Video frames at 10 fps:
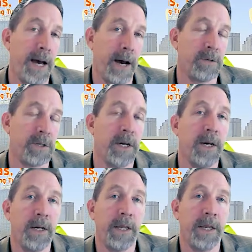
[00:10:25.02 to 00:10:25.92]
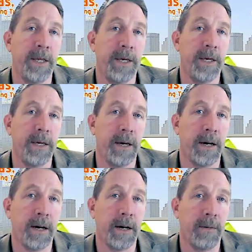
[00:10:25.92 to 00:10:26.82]
out the
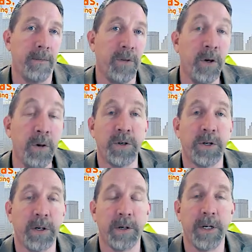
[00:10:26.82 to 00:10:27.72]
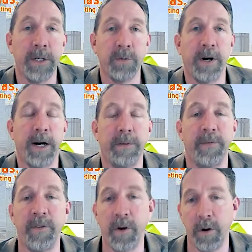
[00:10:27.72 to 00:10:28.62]
user as well.
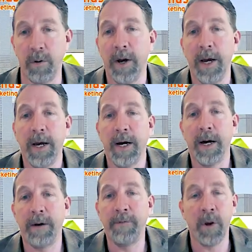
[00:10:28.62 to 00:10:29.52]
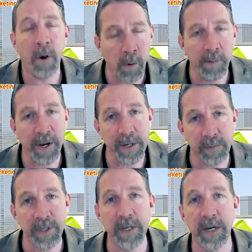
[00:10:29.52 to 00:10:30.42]
So for the homepage in
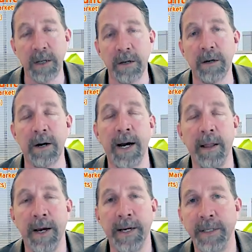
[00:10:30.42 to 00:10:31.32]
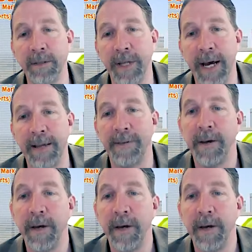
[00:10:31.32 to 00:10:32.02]
particular, I like to do that.